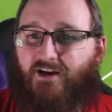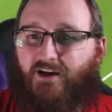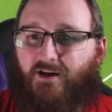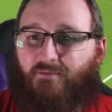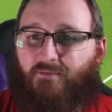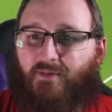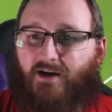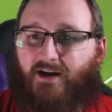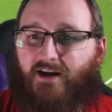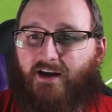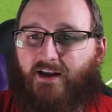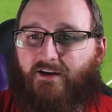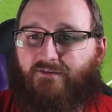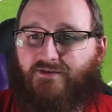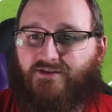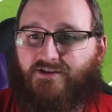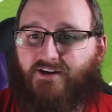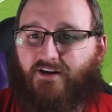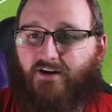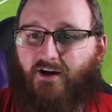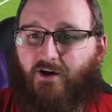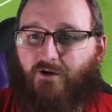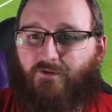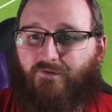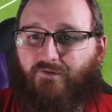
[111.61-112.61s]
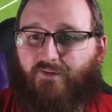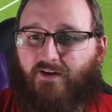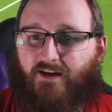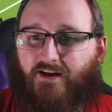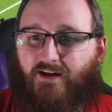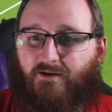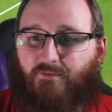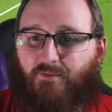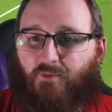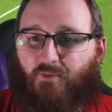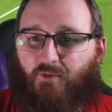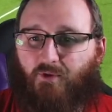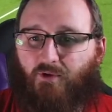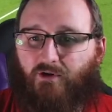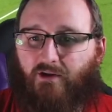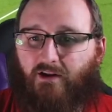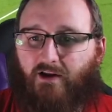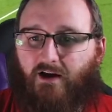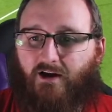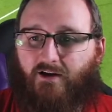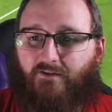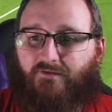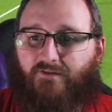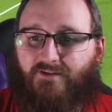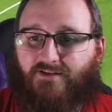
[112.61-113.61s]
McAneff is going to hopefully keep the ball
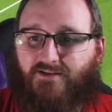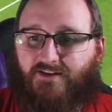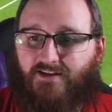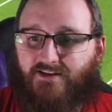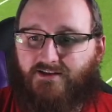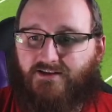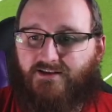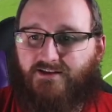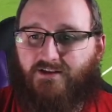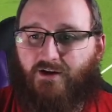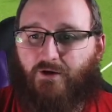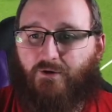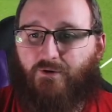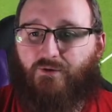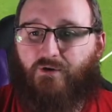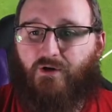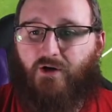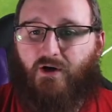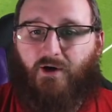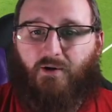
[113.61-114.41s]
alive and does so.